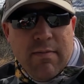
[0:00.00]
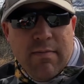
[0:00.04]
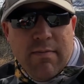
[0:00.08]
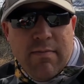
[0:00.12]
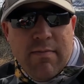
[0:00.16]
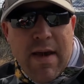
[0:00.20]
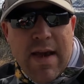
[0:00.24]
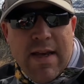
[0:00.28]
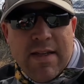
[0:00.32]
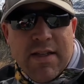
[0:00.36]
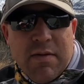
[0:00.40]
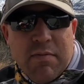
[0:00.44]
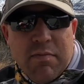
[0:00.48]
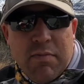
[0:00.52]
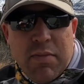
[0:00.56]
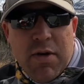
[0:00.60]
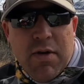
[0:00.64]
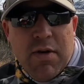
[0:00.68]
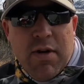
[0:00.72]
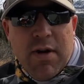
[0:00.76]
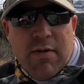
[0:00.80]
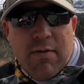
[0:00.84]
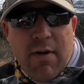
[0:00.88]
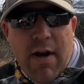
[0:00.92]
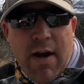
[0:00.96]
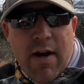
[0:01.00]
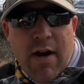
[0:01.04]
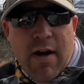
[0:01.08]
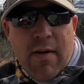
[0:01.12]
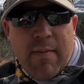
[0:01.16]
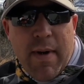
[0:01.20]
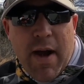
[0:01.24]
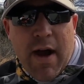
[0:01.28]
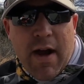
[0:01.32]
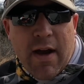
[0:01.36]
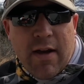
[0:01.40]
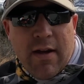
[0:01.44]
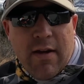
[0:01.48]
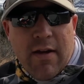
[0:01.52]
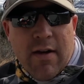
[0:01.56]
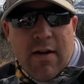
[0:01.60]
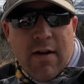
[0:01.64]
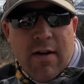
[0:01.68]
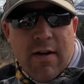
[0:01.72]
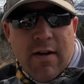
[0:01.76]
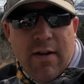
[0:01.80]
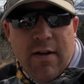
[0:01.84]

amazing beauty right in our backyard.